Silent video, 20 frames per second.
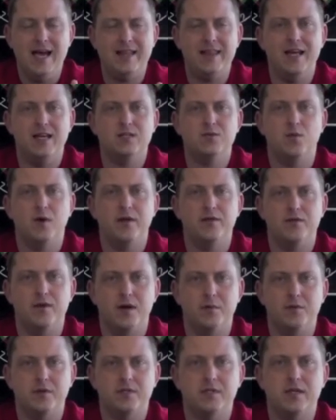and that's why they're
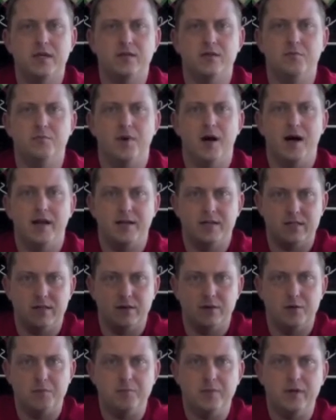able to take their bodies
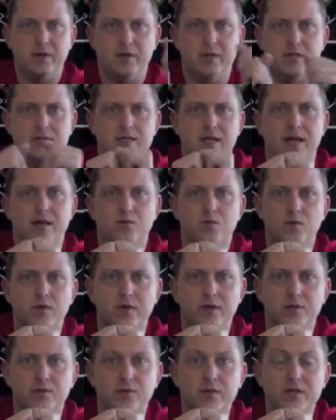and their abilities and
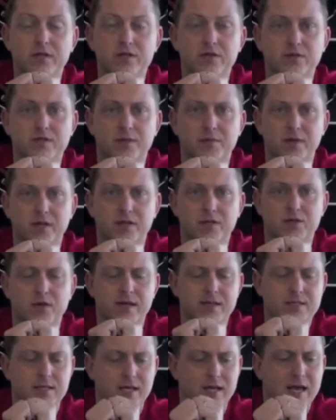really do something
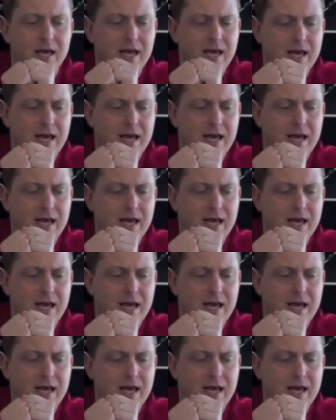interesting.